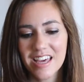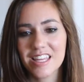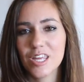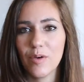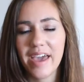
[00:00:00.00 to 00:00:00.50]

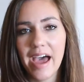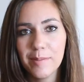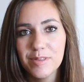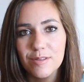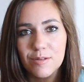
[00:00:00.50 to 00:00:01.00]
So I
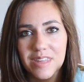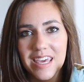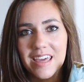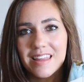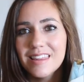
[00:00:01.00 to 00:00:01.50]

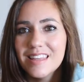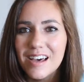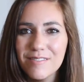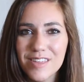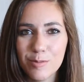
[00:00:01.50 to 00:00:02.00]
absolutely
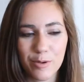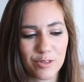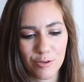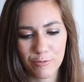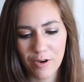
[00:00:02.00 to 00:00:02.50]
love this book
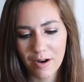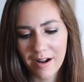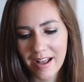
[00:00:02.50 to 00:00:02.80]
so far.